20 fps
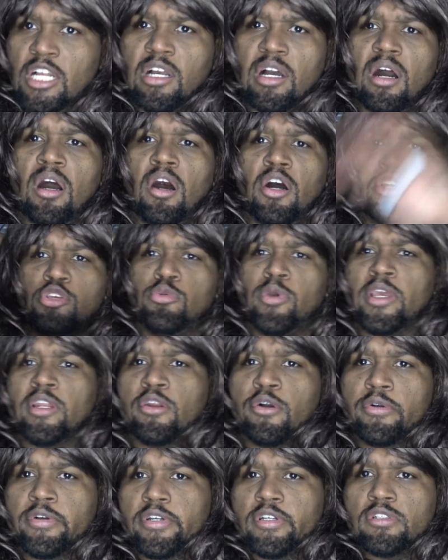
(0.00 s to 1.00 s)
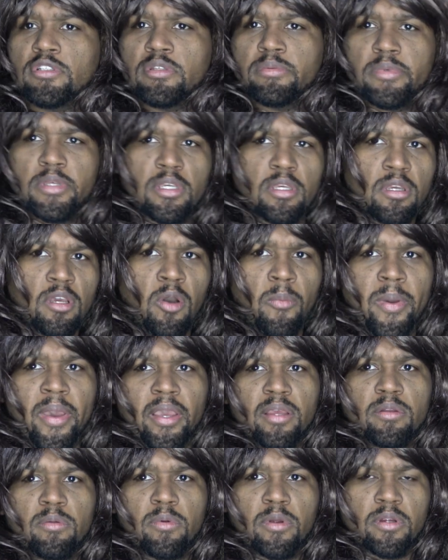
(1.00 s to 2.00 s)
Oh, you ain't no good to me. Go
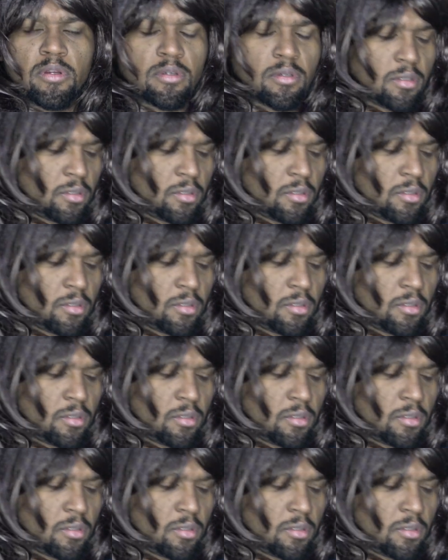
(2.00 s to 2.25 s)
back to work.